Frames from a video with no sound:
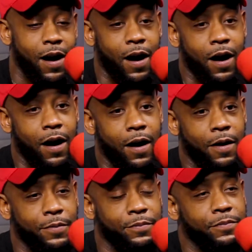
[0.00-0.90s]

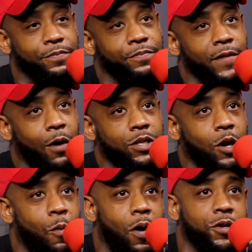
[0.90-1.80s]
I was
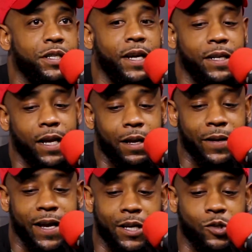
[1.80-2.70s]
slow motion. I got to holler at
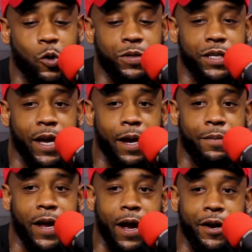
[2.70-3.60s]
my guy Scoops. He came
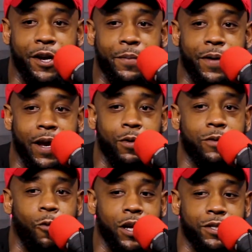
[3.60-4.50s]
down here, man. We
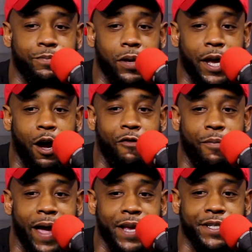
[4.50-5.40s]
watched some playoff
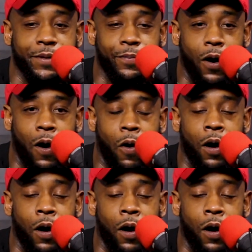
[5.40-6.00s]
basketball.